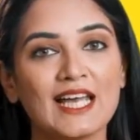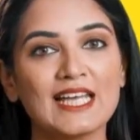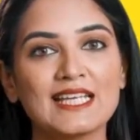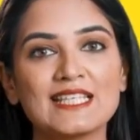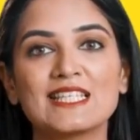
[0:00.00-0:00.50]

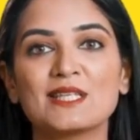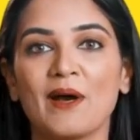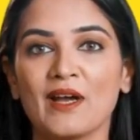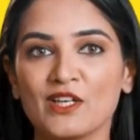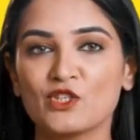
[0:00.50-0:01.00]
In this
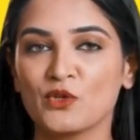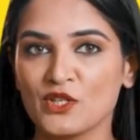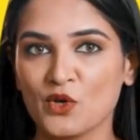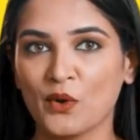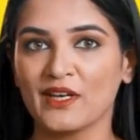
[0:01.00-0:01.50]
inspiring true
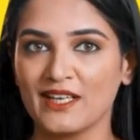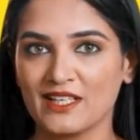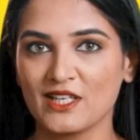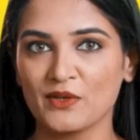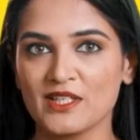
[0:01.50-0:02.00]
story,
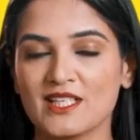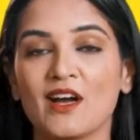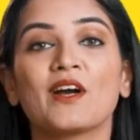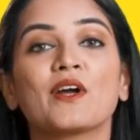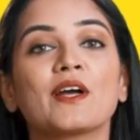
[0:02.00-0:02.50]
Chris
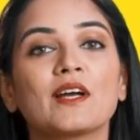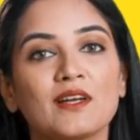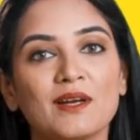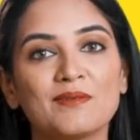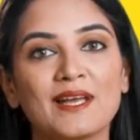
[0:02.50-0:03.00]
Gardner,
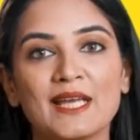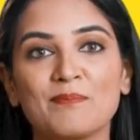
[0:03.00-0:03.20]
played